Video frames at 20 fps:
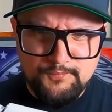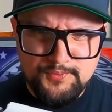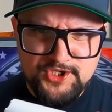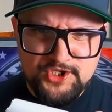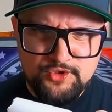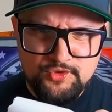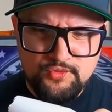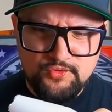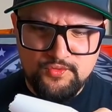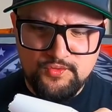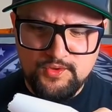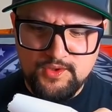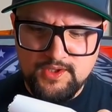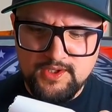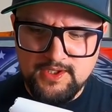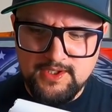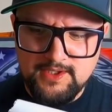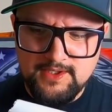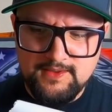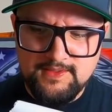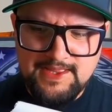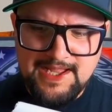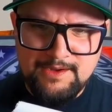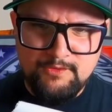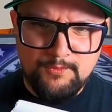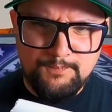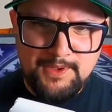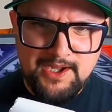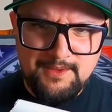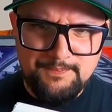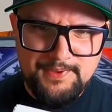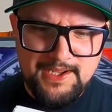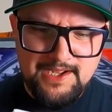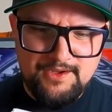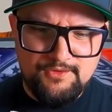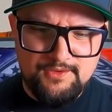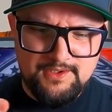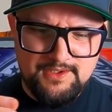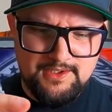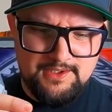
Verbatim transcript: Whew. That will pop out.